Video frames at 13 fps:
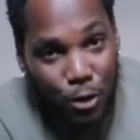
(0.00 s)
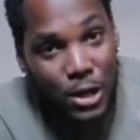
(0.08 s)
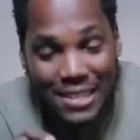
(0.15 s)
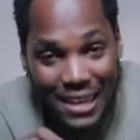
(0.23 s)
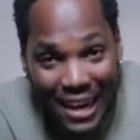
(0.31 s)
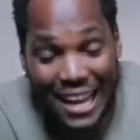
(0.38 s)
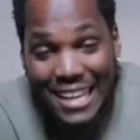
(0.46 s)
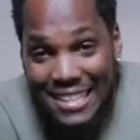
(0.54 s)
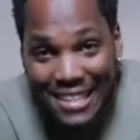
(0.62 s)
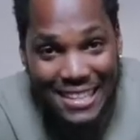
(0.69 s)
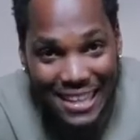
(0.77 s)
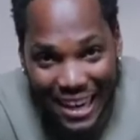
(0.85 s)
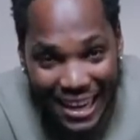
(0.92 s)
Cause today
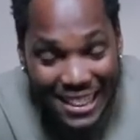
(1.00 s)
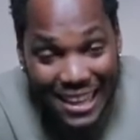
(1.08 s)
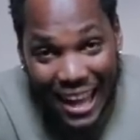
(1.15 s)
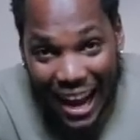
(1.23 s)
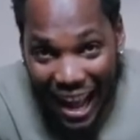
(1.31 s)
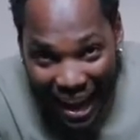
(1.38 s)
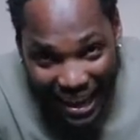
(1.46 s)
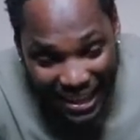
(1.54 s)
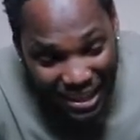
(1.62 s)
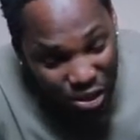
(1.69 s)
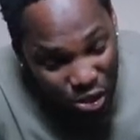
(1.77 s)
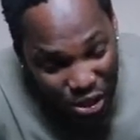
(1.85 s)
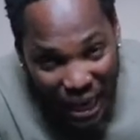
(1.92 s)
is the day that
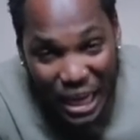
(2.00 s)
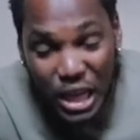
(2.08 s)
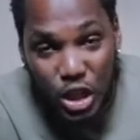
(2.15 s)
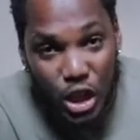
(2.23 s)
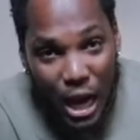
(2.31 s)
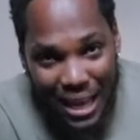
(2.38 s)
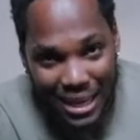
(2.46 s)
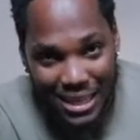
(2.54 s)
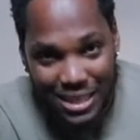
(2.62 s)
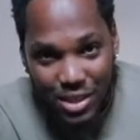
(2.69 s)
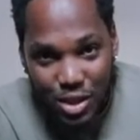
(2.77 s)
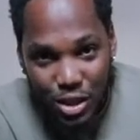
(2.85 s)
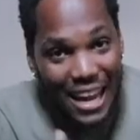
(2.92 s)
I take
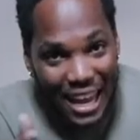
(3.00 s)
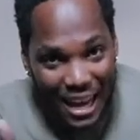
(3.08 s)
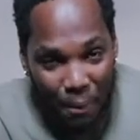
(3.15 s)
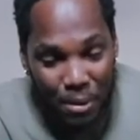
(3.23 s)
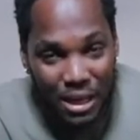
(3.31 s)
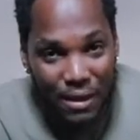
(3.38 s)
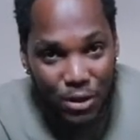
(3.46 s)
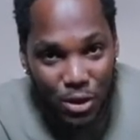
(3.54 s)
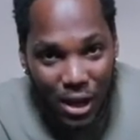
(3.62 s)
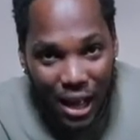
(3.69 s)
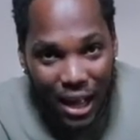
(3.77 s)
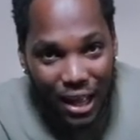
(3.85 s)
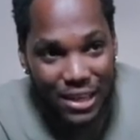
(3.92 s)
change. And I'm gonna give you
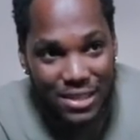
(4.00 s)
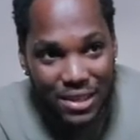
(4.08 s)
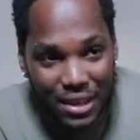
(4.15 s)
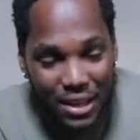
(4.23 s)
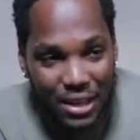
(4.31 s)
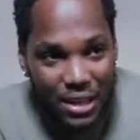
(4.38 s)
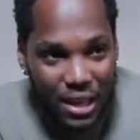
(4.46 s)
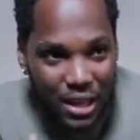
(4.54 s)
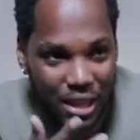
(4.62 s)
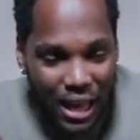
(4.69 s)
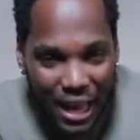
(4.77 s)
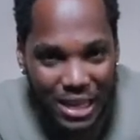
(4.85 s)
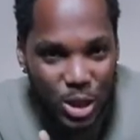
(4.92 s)
guys a
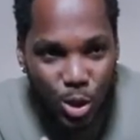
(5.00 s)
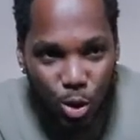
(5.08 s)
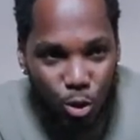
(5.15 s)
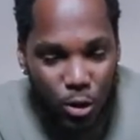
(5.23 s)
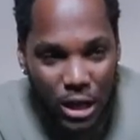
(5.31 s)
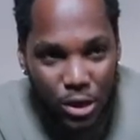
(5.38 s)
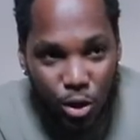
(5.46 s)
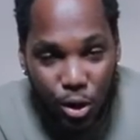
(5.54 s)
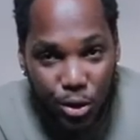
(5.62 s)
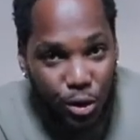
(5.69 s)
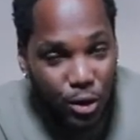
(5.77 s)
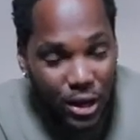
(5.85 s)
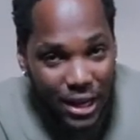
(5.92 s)
nice little, either
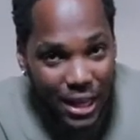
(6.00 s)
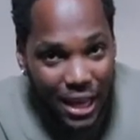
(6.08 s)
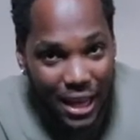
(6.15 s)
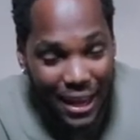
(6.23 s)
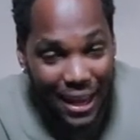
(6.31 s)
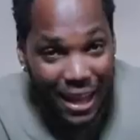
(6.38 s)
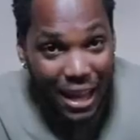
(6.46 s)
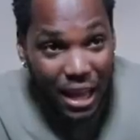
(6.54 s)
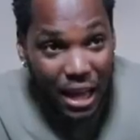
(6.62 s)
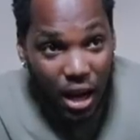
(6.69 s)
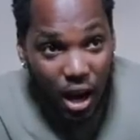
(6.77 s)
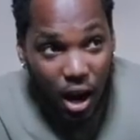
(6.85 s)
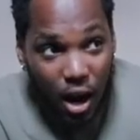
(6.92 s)
a 30 day,
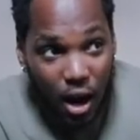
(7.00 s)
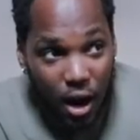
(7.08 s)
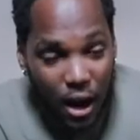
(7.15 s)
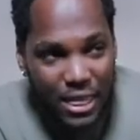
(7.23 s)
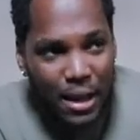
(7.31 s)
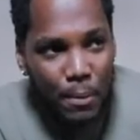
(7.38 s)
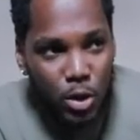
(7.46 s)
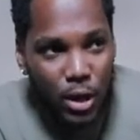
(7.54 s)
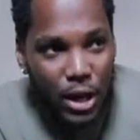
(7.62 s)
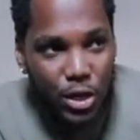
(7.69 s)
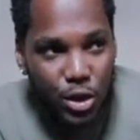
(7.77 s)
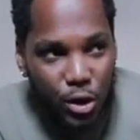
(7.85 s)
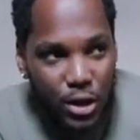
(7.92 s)
I think I'm gonna do like
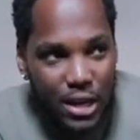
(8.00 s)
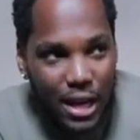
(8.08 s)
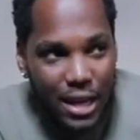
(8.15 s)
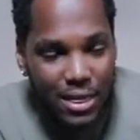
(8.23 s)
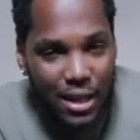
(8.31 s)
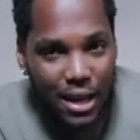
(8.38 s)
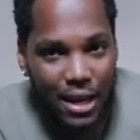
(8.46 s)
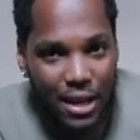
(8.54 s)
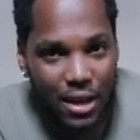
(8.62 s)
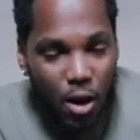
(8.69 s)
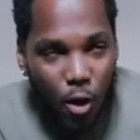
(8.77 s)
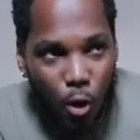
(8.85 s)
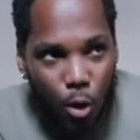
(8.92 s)
a 30 day thing,
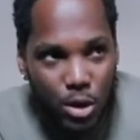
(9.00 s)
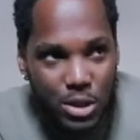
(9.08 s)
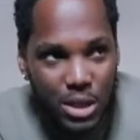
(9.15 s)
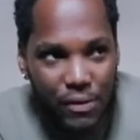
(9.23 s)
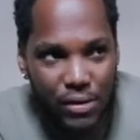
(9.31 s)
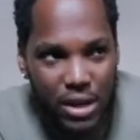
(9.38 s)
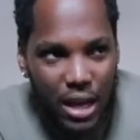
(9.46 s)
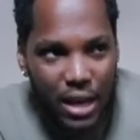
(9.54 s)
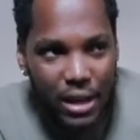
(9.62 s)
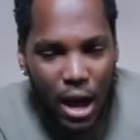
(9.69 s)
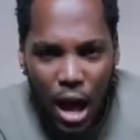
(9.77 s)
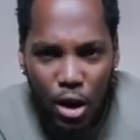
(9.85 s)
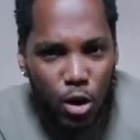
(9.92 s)
or a 7 day.
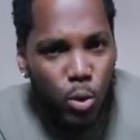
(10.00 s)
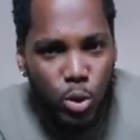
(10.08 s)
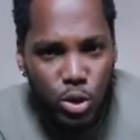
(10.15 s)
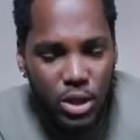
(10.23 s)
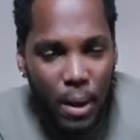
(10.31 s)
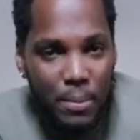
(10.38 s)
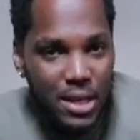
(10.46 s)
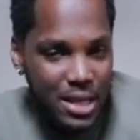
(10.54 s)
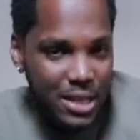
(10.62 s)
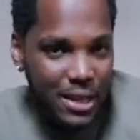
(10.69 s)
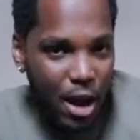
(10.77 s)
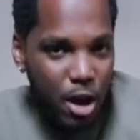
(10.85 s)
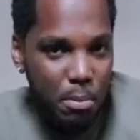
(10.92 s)
I don't know, we'll see. I'm
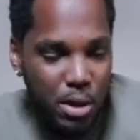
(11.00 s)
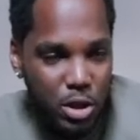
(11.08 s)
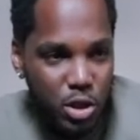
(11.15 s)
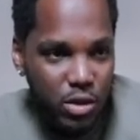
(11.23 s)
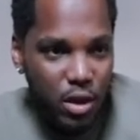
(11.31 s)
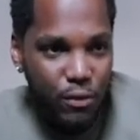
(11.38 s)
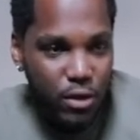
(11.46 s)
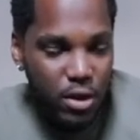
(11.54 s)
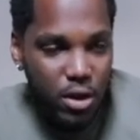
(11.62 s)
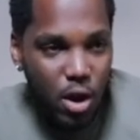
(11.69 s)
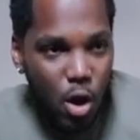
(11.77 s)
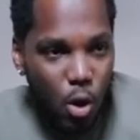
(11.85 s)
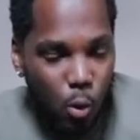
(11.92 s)
testing out a bunch of different
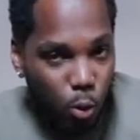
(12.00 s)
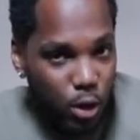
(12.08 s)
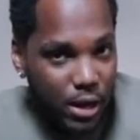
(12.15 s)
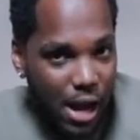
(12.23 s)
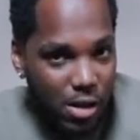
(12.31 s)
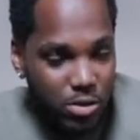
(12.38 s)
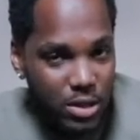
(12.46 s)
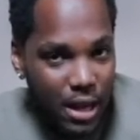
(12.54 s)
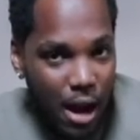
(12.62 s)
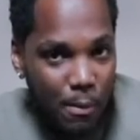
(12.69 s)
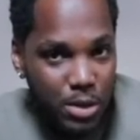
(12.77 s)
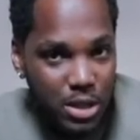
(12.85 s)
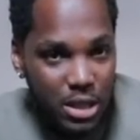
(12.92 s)
workouts that
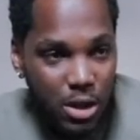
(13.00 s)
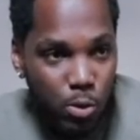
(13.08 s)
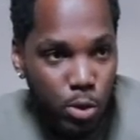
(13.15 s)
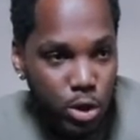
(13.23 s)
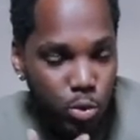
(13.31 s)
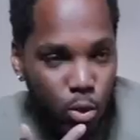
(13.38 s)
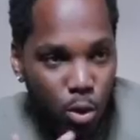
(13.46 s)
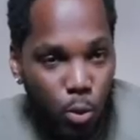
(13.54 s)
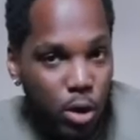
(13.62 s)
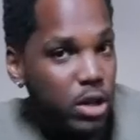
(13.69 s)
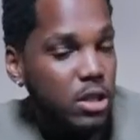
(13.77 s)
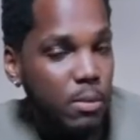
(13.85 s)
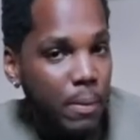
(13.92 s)
I'm gonna see which one
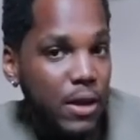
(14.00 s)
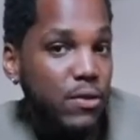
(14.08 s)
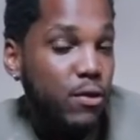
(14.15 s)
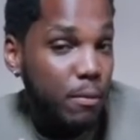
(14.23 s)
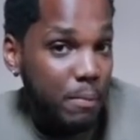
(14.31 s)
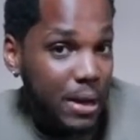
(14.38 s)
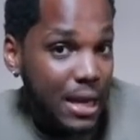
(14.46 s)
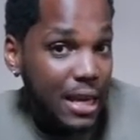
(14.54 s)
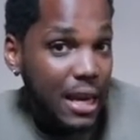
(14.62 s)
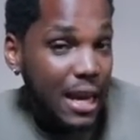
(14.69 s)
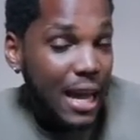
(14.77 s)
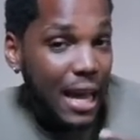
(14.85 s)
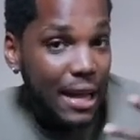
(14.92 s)
works the best for
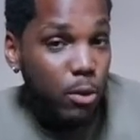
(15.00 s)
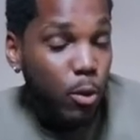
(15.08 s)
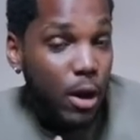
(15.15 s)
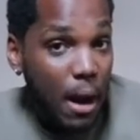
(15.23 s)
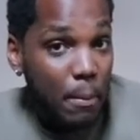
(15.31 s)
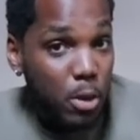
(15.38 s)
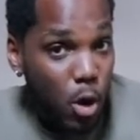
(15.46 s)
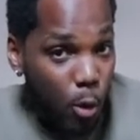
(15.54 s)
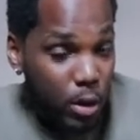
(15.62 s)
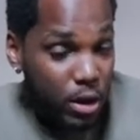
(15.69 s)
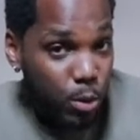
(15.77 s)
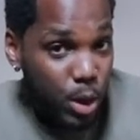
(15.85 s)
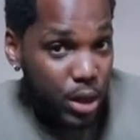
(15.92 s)
me and what I'm
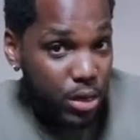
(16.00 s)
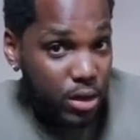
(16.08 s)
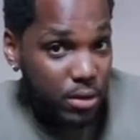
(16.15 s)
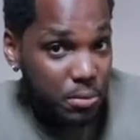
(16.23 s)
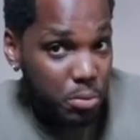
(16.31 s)
going with.